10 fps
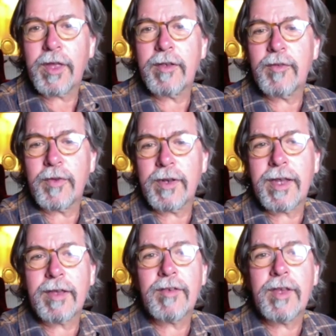is
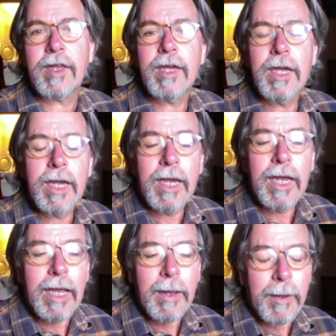fantastic.
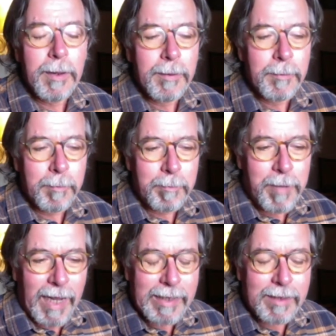
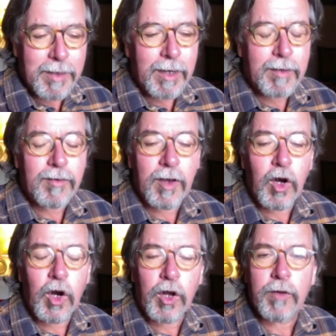But there is a
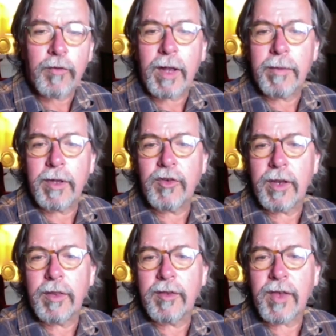lot of damage
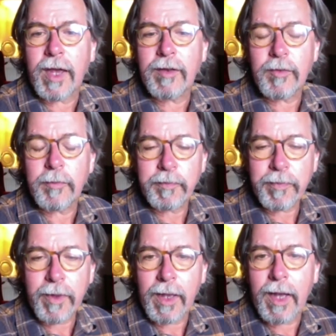in the sides,
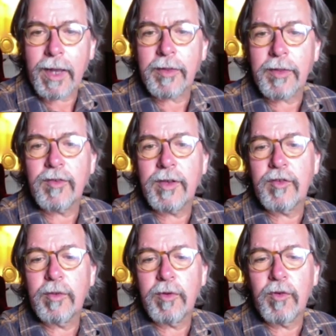and this needs
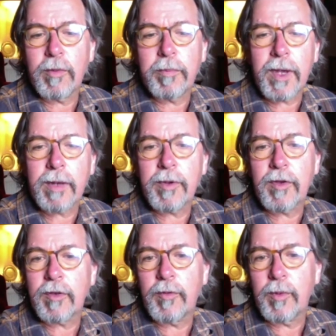to be repaired,
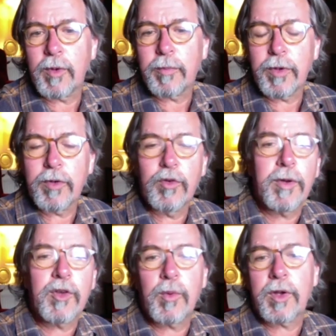because if we would put too
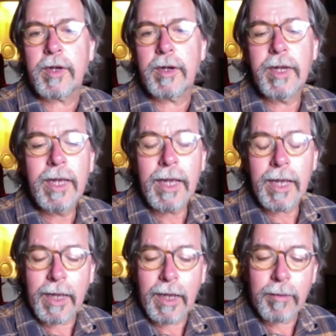much water
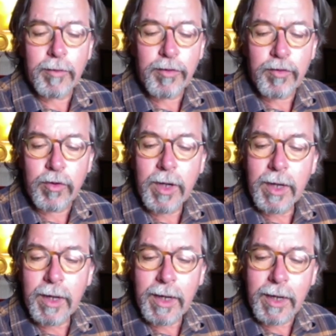through,
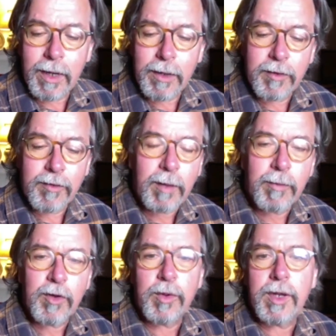this
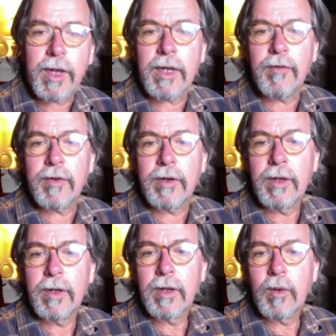damage would get even
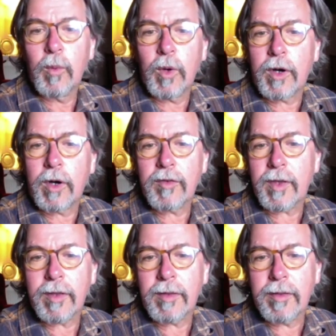worse,
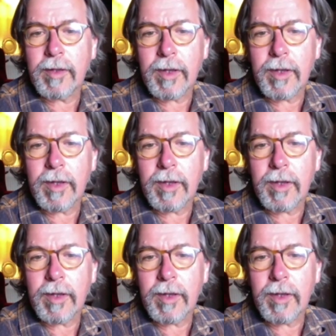and